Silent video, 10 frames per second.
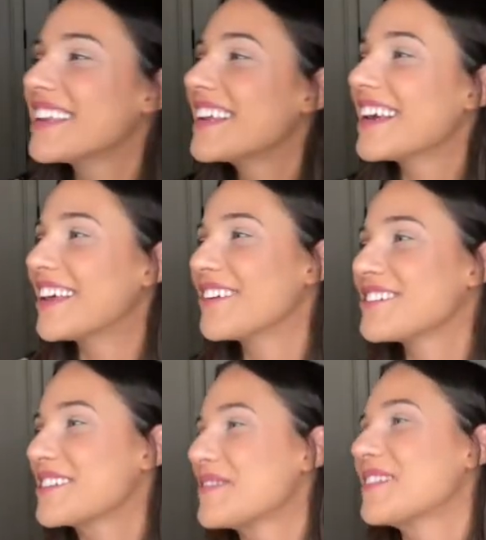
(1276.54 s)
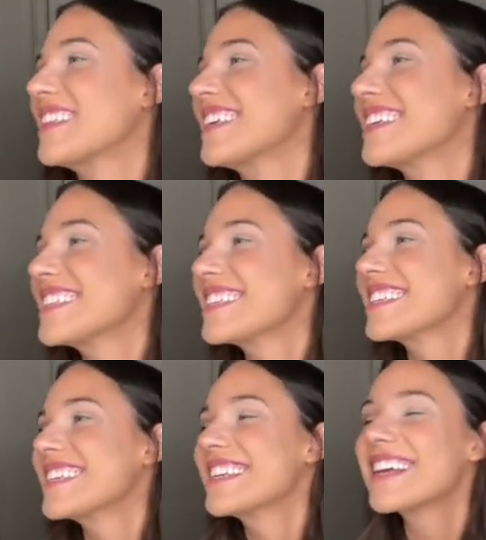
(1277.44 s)
any energy for this.
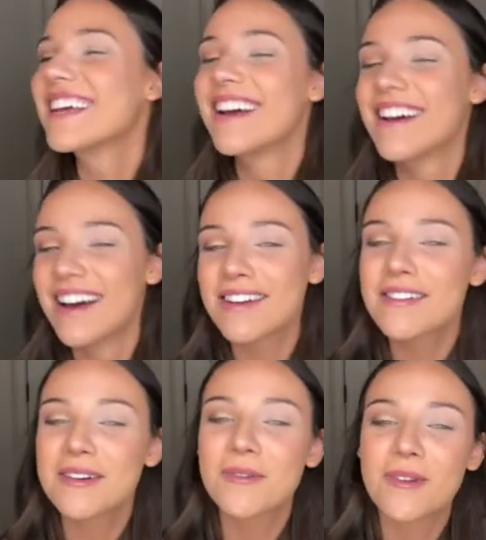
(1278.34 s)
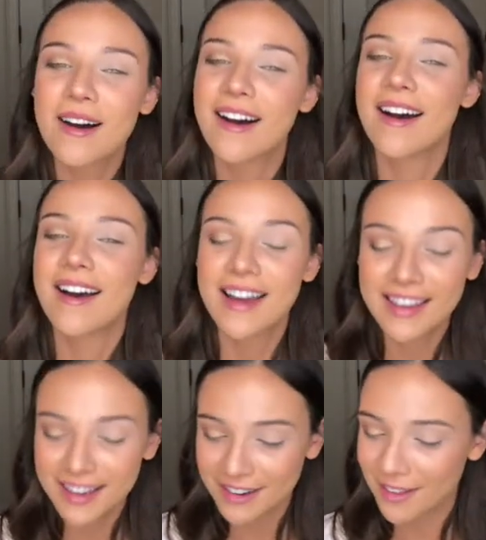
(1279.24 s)
I don't know why. I
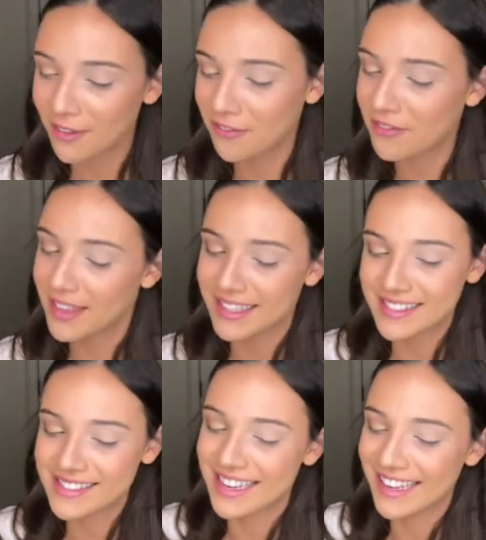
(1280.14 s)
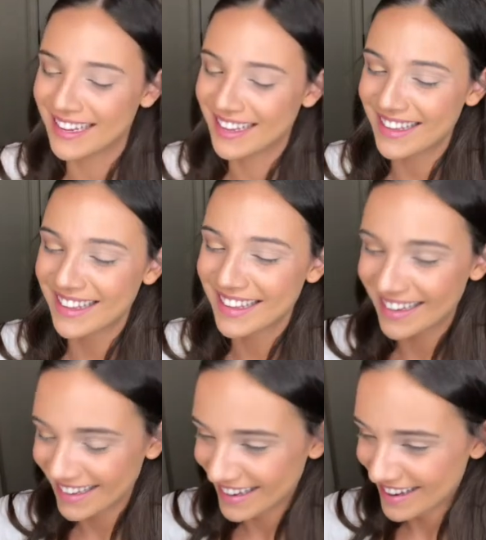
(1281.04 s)
need another fist stick.
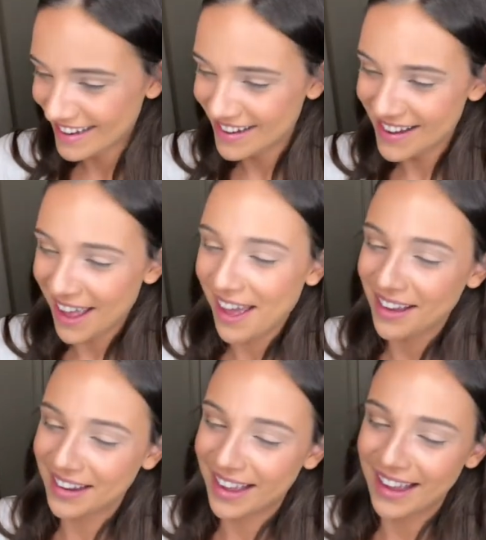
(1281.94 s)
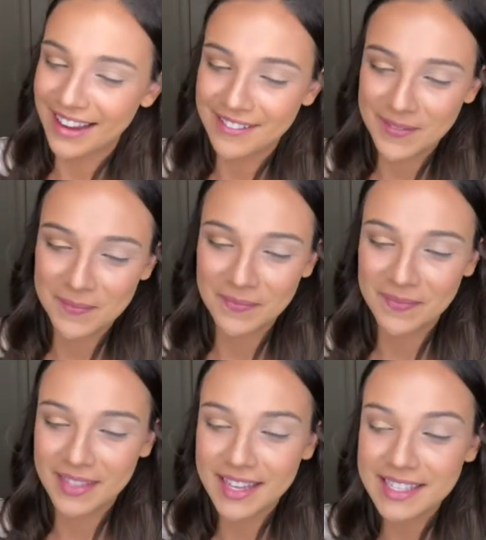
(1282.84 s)
Okay.
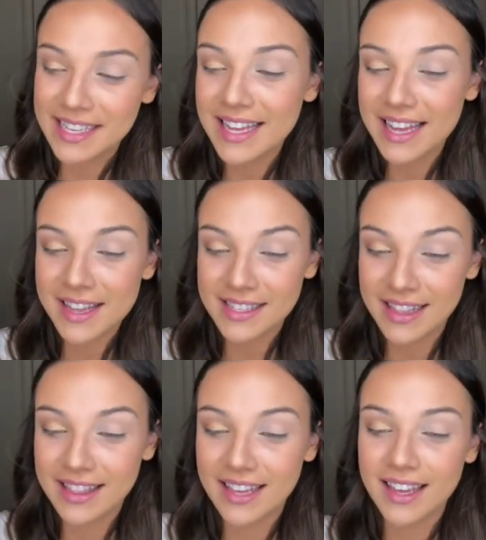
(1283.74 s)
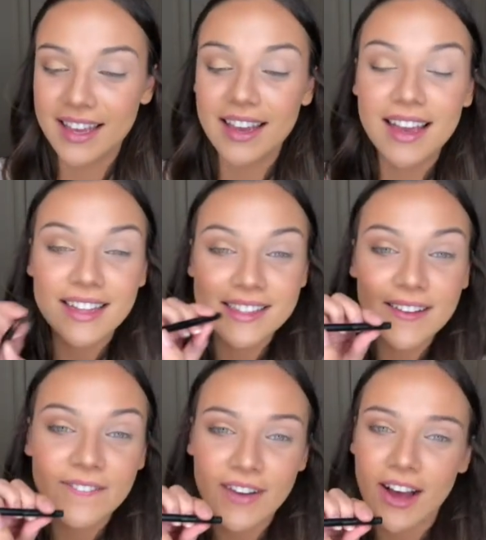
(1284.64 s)
This is the It's a
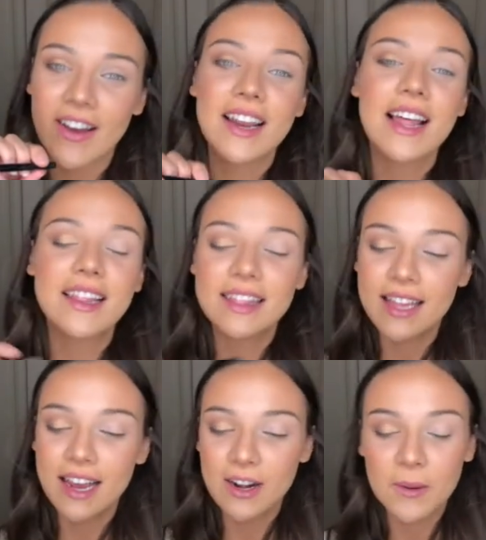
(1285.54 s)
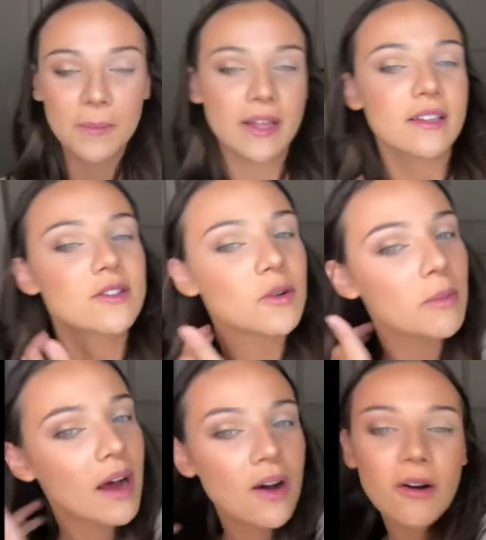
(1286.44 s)
Fine Liner Pencil
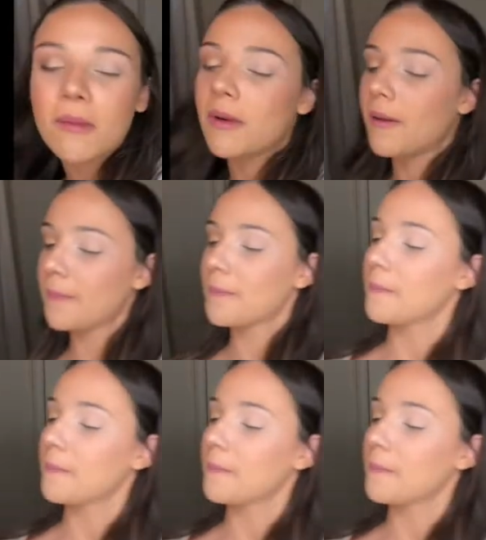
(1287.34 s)
by Arbonne.